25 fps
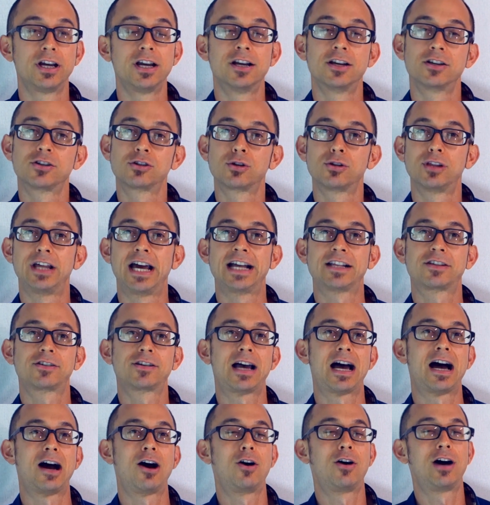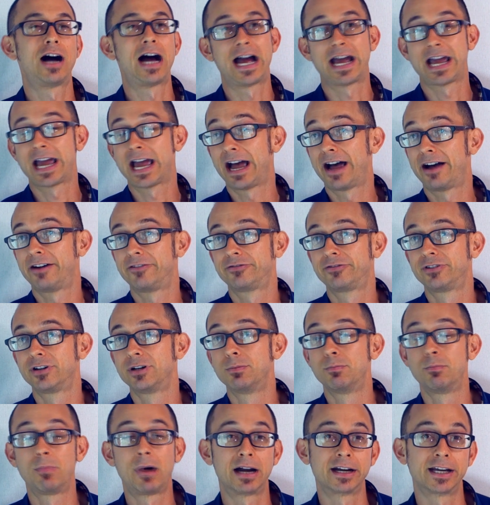So that's how I have
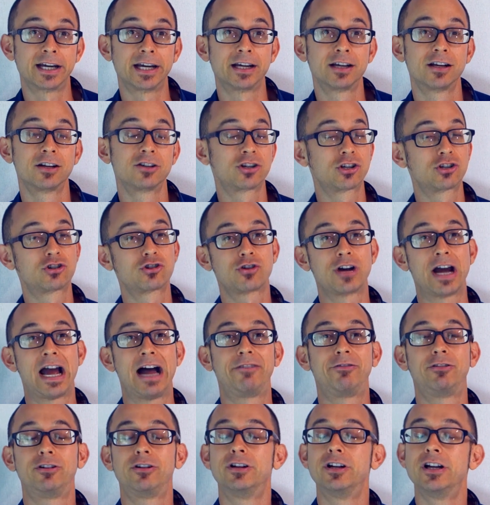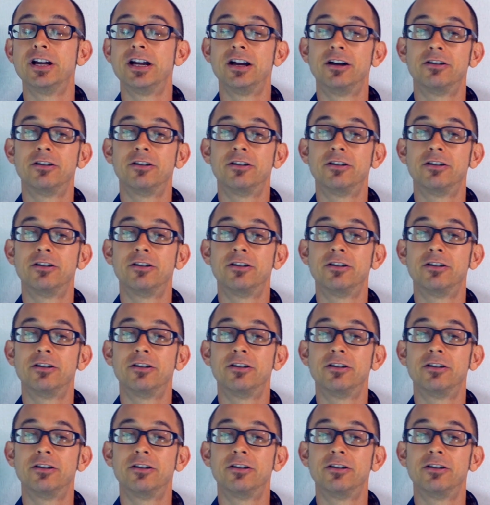money to travel